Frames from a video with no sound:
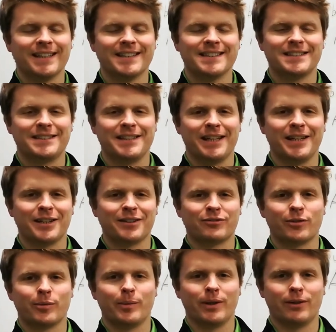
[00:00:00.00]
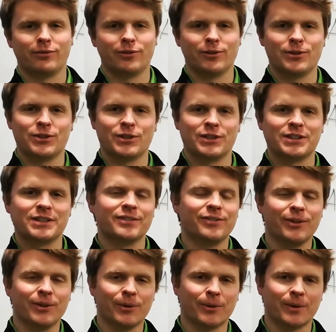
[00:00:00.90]
Standing for beverages, if
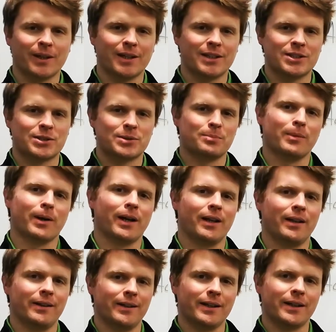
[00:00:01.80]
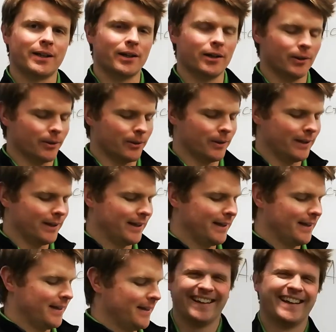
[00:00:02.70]
you don't get my lingo.
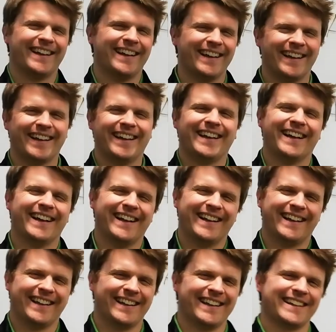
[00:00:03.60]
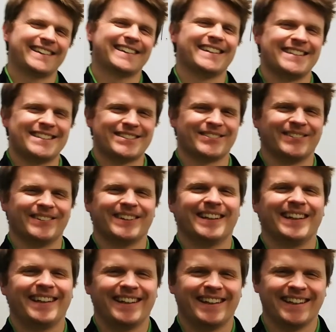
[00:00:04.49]
I like this
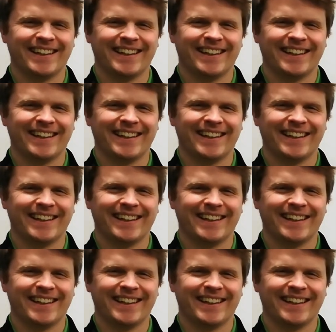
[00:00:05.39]
one.